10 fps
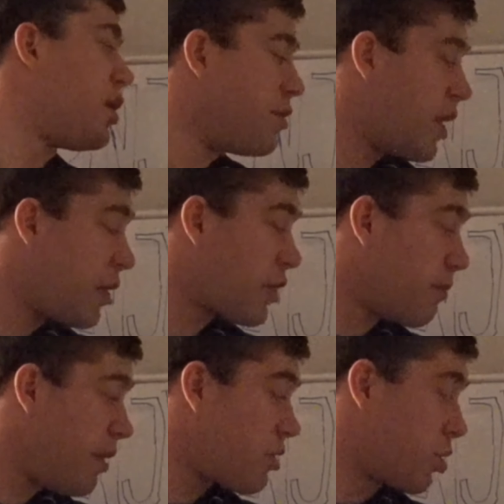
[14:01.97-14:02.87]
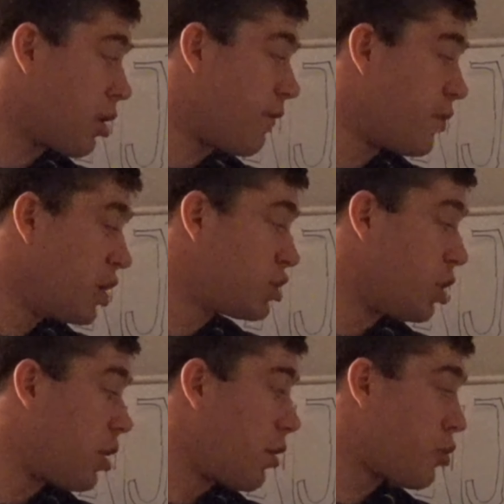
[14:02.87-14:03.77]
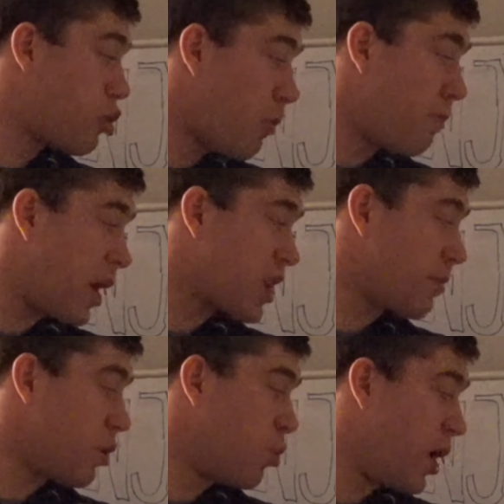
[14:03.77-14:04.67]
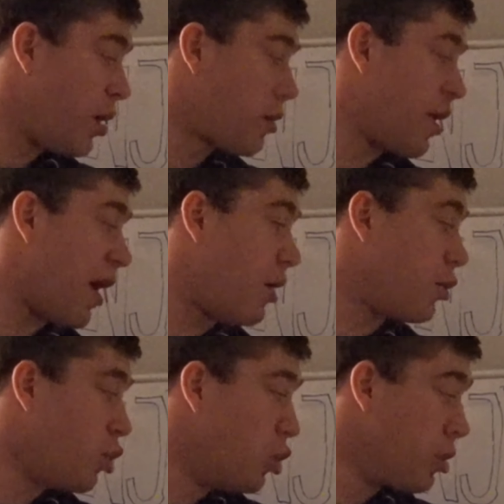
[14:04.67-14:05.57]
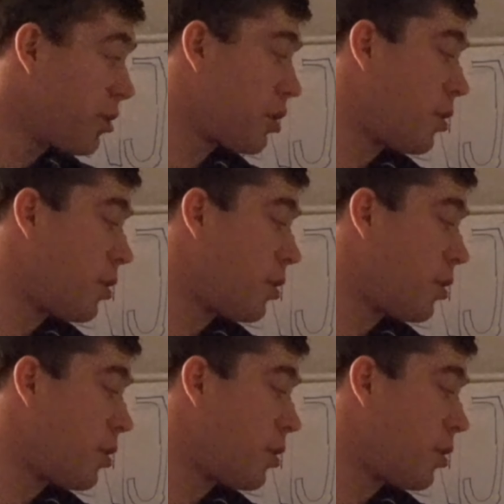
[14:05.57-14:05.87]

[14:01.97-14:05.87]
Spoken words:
That is a method of which sub-maximal weights are used